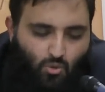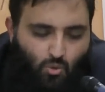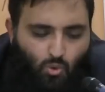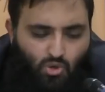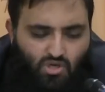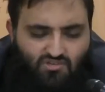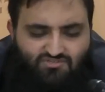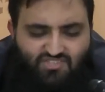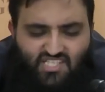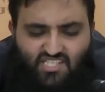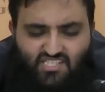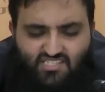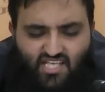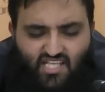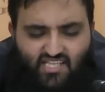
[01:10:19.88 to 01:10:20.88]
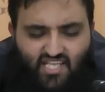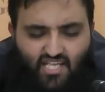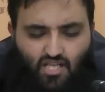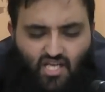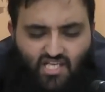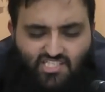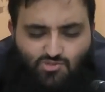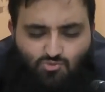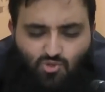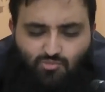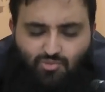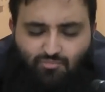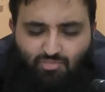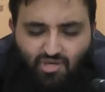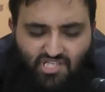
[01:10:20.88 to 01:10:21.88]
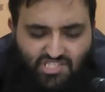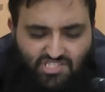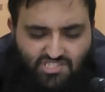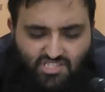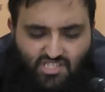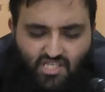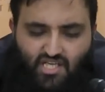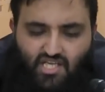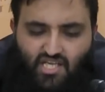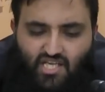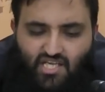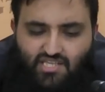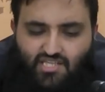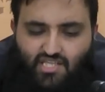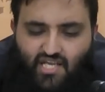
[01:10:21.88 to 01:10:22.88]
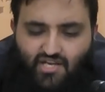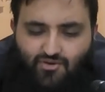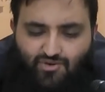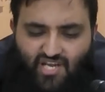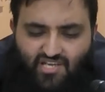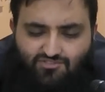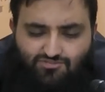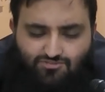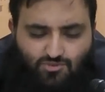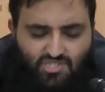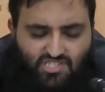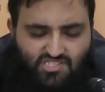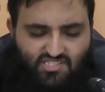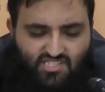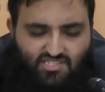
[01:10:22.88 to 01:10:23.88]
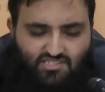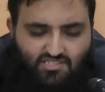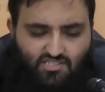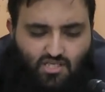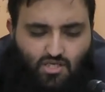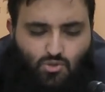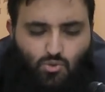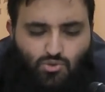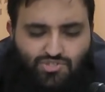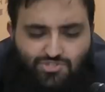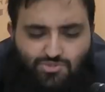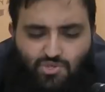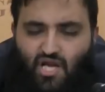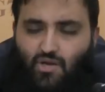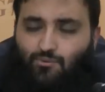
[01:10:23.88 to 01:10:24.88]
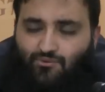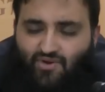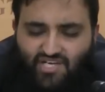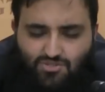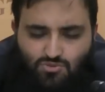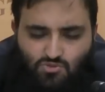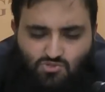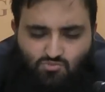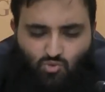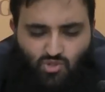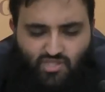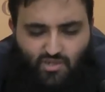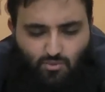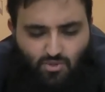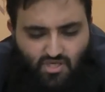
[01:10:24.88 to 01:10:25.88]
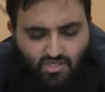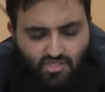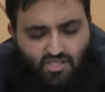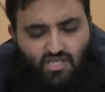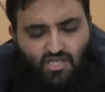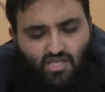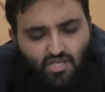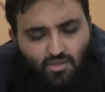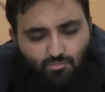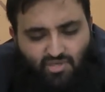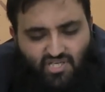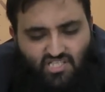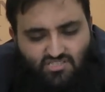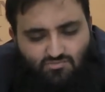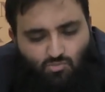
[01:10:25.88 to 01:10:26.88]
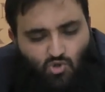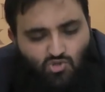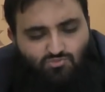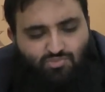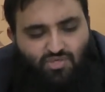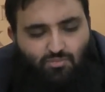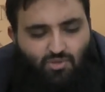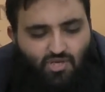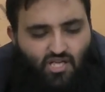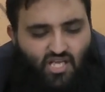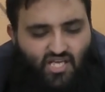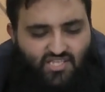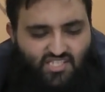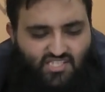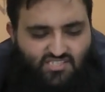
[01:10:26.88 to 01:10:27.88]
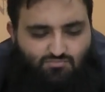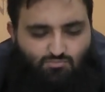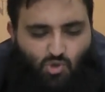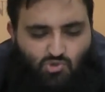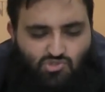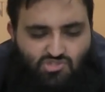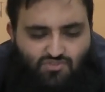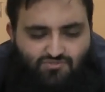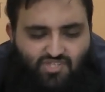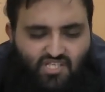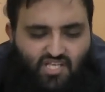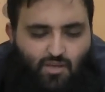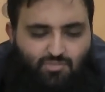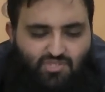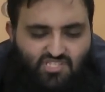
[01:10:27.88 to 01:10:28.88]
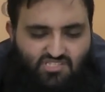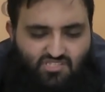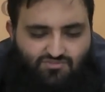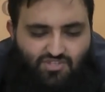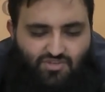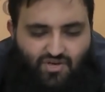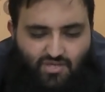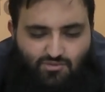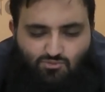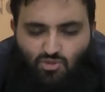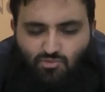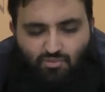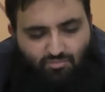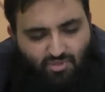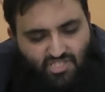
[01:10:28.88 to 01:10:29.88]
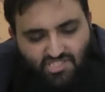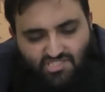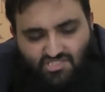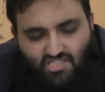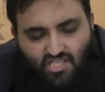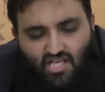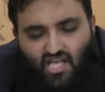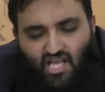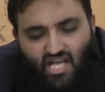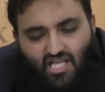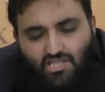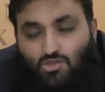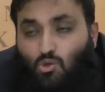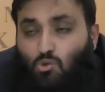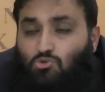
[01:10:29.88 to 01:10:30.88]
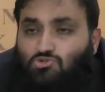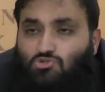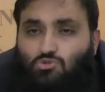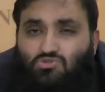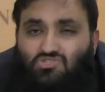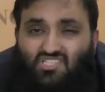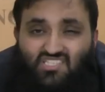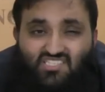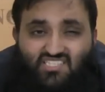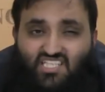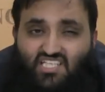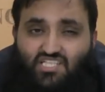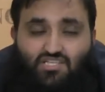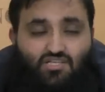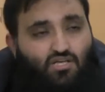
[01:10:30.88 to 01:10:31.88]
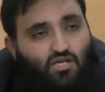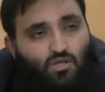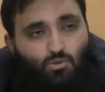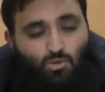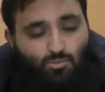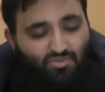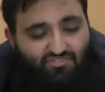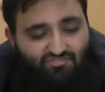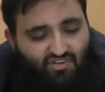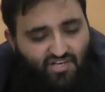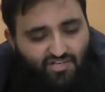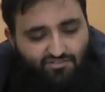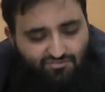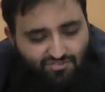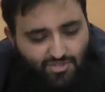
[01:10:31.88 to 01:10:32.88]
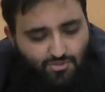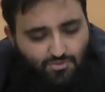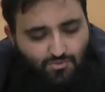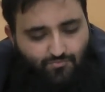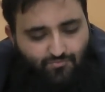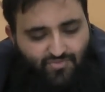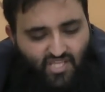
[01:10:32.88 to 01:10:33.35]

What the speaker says: All of these and their likes will be punished in their grave for these sins, according to how great or small they were. Because most people are like this, most of the inhabitants of the grave will be punished, and those who succeed will be very few.